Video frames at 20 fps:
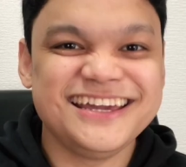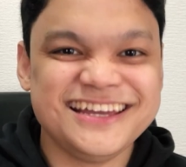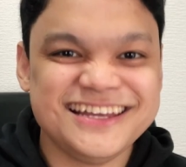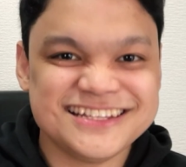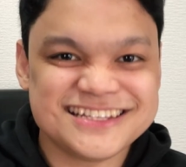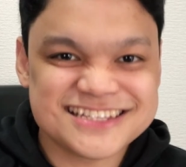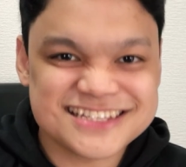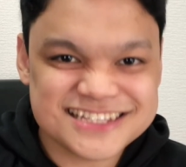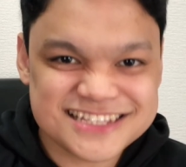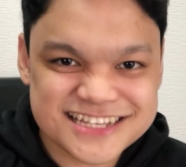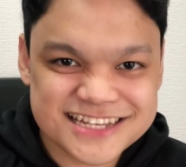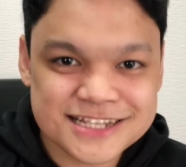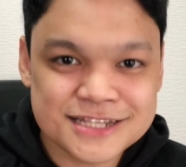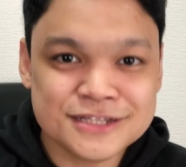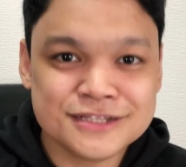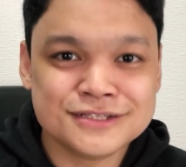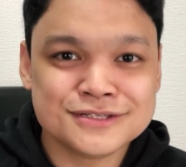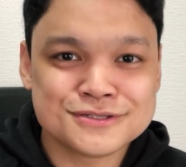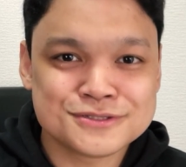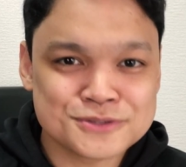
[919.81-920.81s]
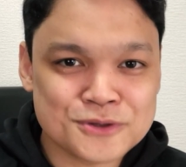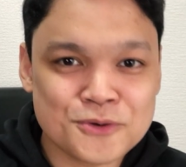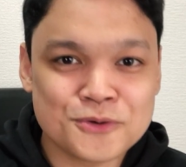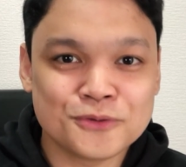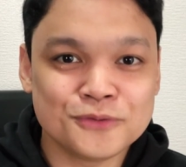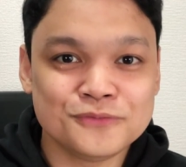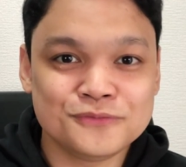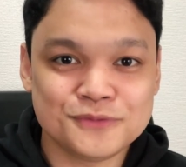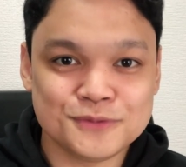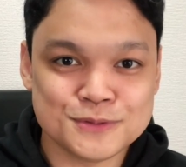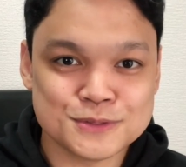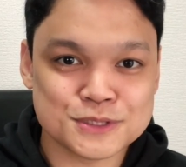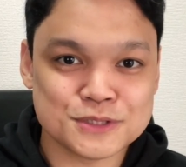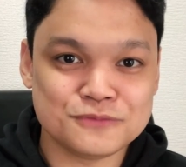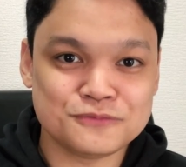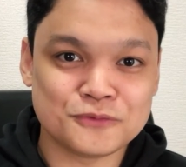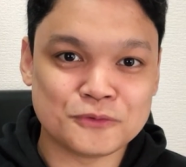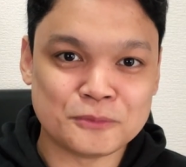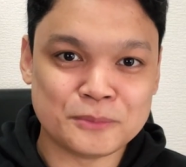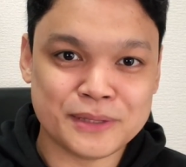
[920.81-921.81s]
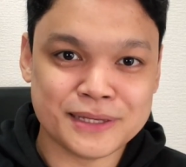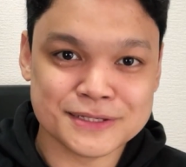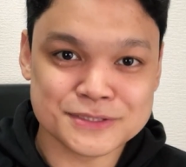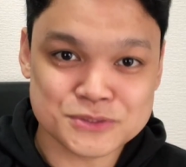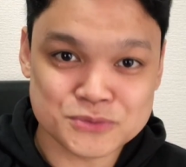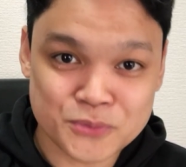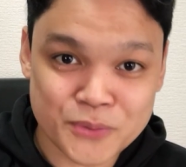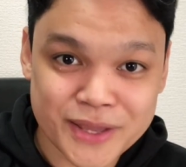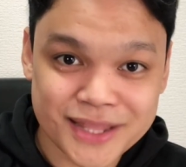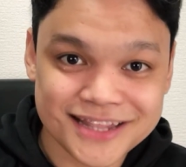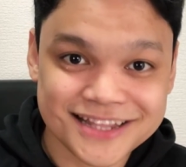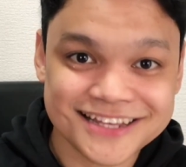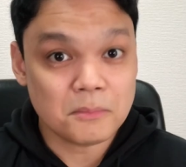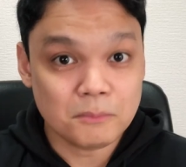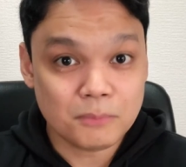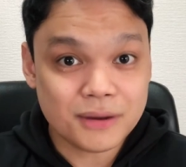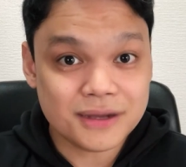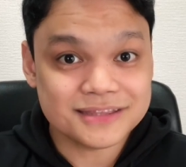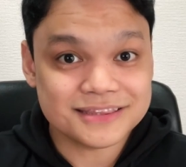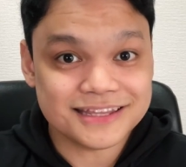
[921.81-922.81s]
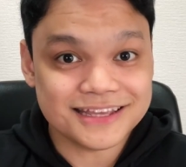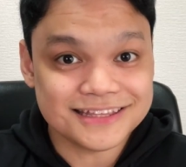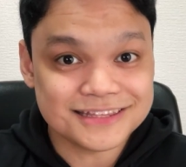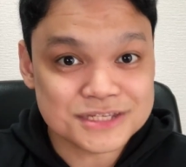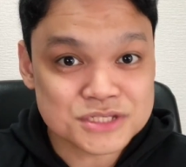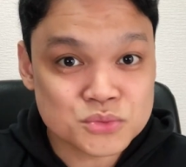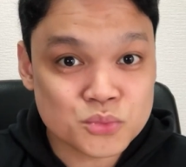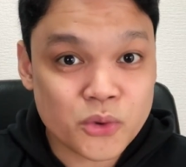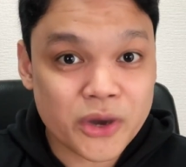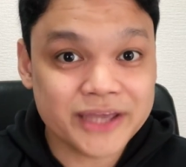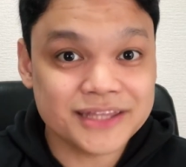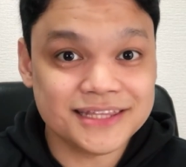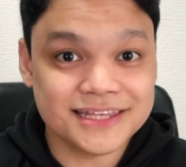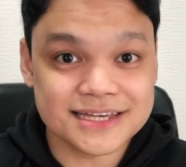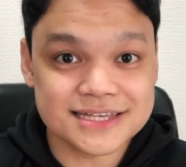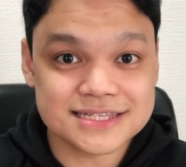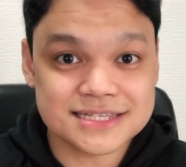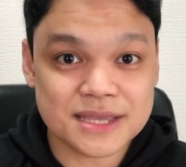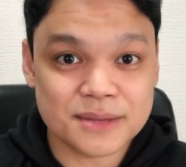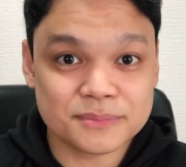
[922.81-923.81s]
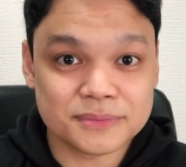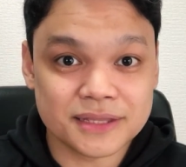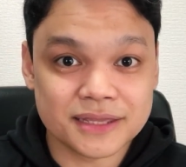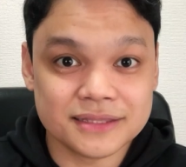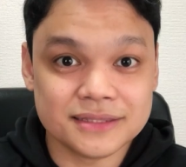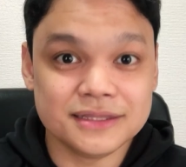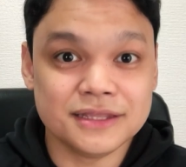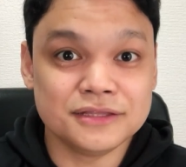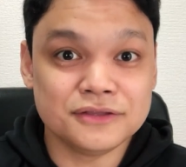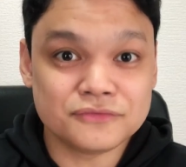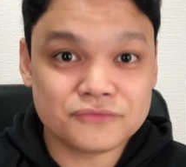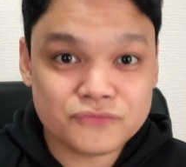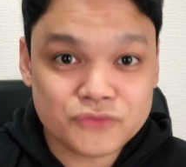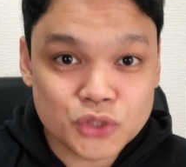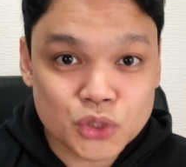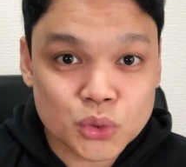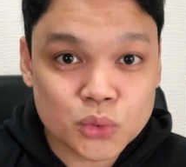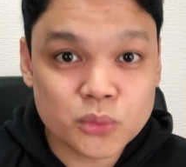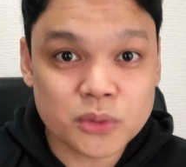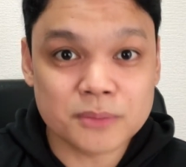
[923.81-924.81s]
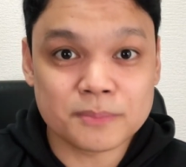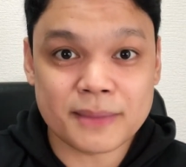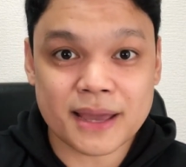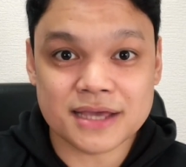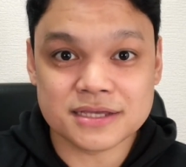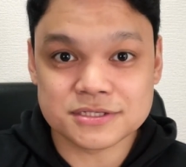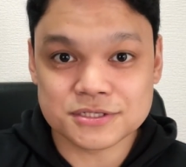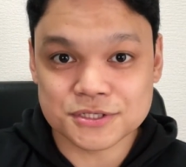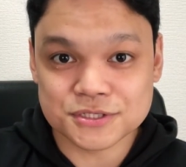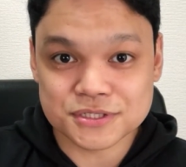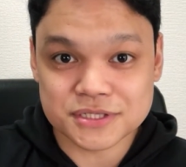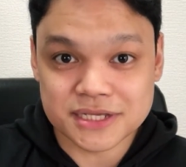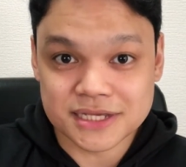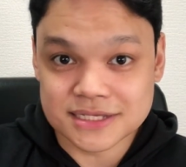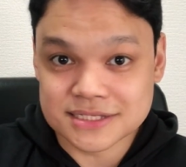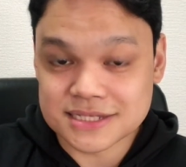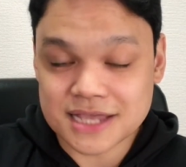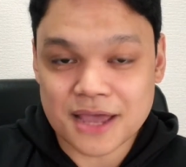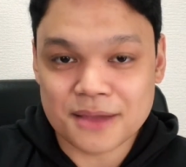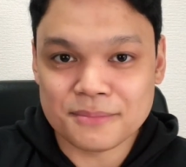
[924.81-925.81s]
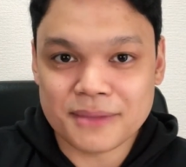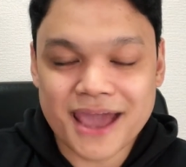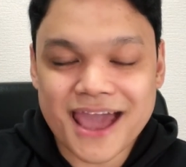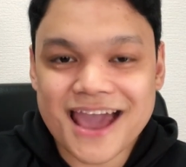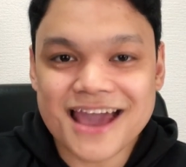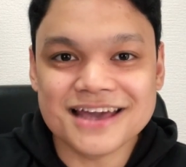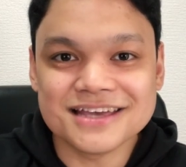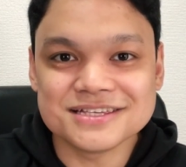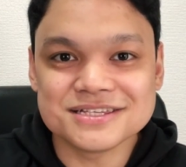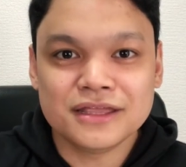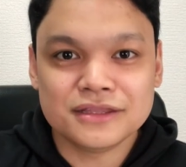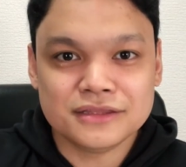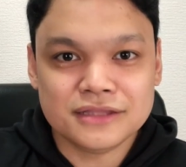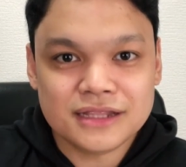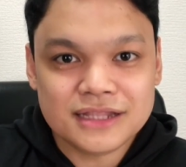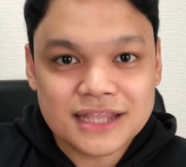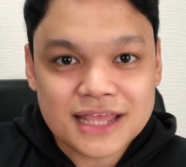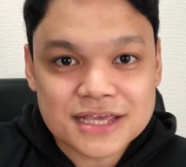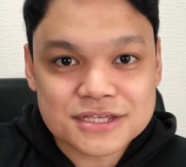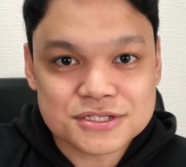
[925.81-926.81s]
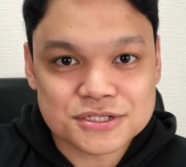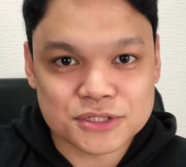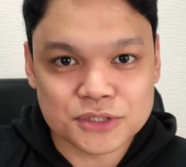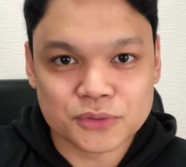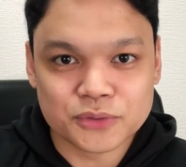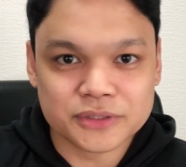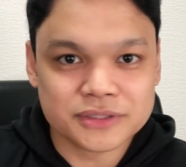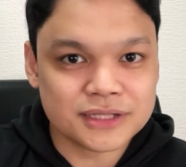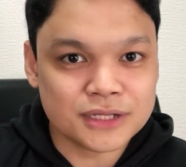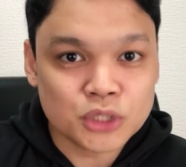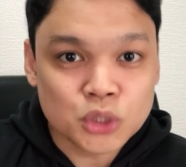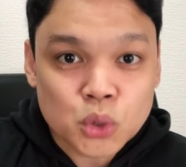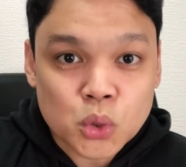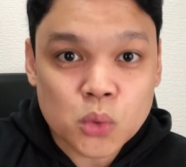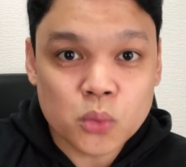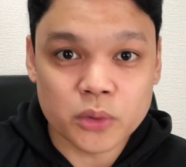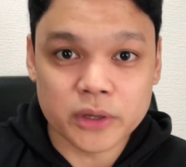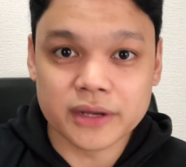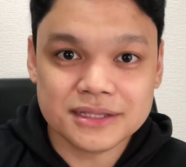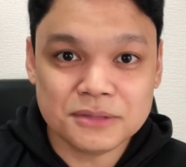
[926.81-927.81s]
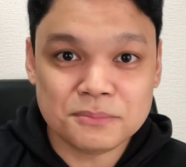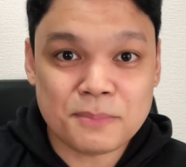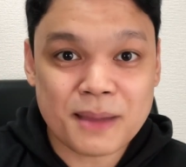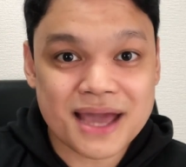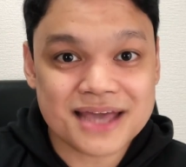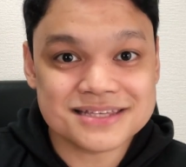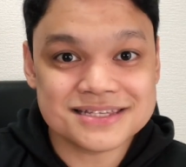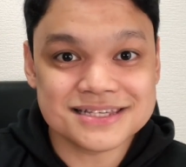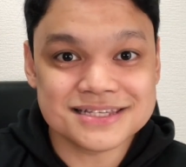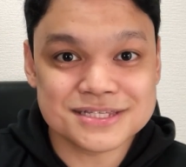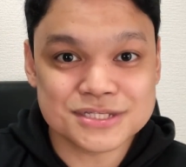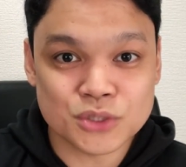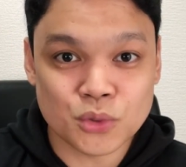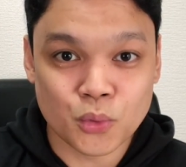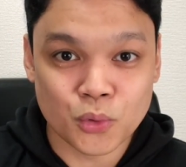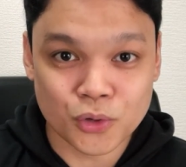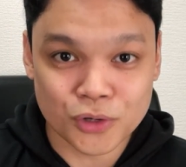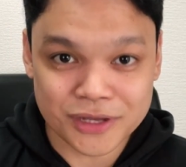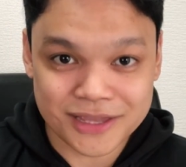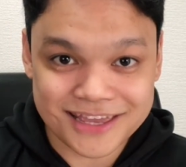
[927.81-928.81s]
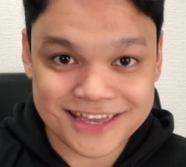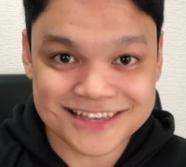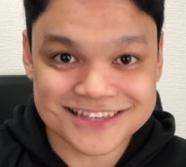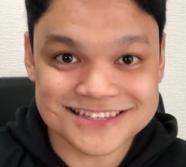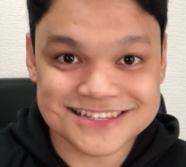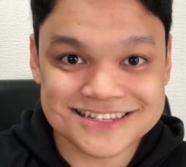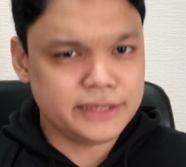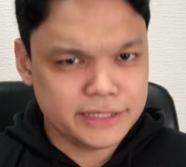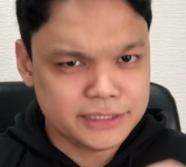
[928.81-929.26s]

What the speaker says: It's still so confusing for me as well, but it is widely accepted that the fewer passers the exam has, the lesser or the lower the passing score is.